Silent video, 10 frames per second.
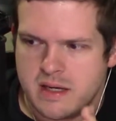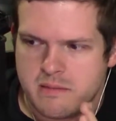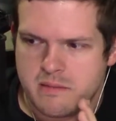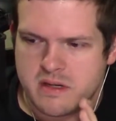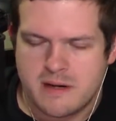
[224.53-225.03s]

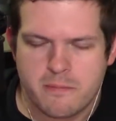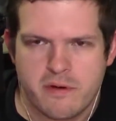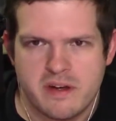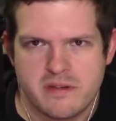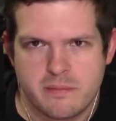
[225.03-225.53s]
Tom
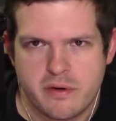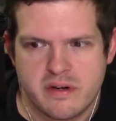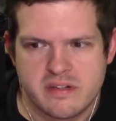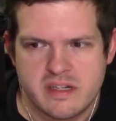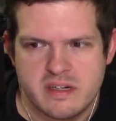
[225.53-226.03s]
Perez and
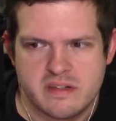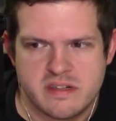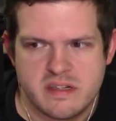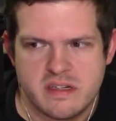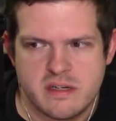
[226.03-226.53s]
Bernie Sanders
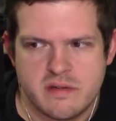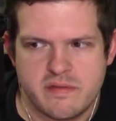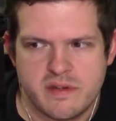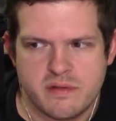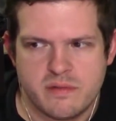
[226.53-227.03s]
did an
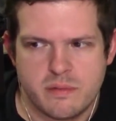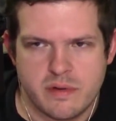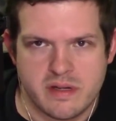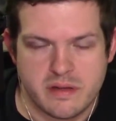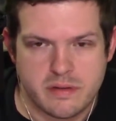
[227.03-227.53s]
interview
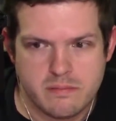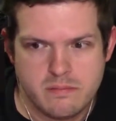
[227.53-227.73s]
with